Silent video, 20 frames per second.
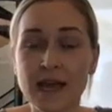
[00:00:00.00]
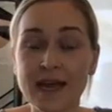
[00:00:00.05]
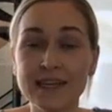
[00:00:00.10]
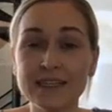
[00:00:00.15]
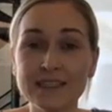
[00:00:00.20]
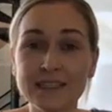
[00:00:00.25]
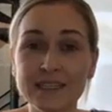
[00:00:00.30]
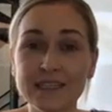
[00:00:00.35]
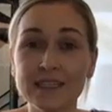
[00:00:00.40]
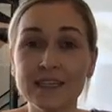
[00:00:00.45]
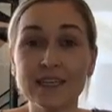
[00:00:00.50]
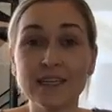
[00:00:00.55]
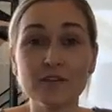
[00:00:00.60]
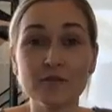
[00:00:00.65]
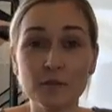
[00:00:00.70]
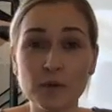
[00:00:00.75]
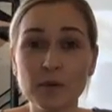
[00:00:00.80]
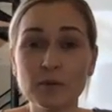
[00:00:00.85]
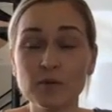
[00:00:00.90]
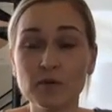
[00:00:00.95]
And then
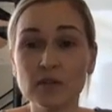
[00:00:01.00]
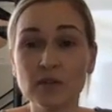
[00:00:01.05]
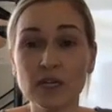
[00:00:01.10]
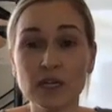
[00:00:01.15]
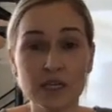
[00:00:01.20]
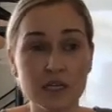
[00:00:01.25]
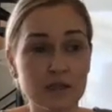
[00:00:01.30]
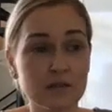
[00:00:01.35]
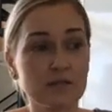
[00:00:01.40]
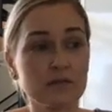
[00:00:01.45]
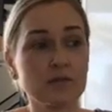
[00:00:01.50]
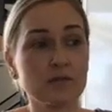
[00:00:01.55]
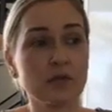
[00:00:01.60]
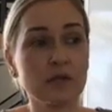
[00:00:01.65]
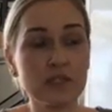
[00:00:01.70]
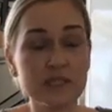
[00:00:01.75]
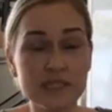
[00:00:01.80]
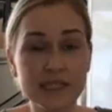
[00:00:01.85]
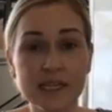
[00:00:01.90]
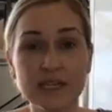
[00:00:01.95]
if people like
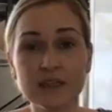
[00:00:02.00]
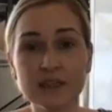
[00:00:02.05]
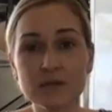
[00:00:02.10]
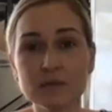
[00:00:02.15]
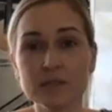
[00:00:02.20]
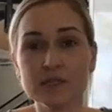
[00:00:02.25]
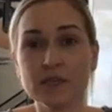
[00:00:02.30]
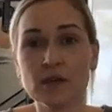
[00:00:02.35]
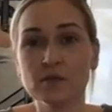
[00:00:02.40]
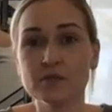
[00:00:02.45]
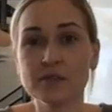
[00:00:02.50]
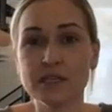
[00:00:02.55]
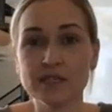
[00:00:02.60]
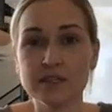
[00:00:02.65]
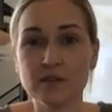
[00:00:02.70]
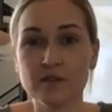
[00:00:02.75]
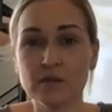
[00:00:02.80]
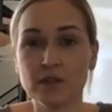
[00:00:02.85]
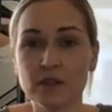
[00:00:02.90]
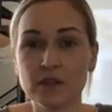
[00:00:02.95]
presented themselves
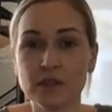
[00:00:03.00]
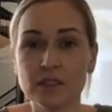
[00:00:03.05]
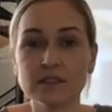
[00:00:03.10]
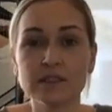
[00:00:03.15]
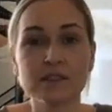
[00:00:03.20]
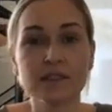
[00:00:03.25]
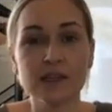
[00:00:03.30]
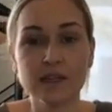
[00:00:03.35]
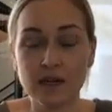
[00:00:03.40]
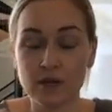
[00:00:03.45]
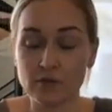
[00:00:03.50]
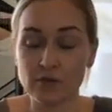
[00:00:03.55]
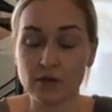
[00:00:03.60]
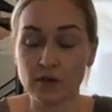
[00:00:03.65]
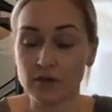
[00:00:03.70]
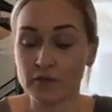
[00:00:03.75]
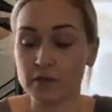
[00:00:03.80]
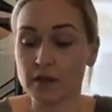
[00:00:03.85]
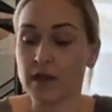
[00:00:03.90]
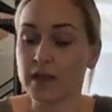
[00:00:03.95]
as affiliates, then I would
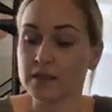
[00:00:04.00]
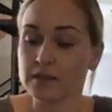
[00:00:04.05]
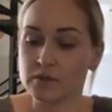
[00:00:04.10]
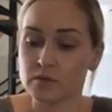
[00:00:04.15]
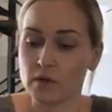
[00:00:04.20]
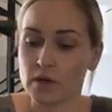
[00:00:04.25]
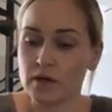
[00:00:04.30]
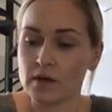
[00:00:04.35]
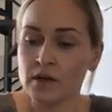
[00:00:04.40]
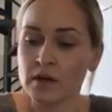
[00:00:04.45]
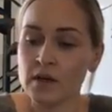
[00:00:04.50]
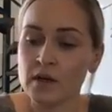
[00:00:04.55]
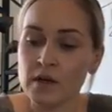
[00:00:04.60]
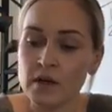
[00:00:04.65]
go for that as well.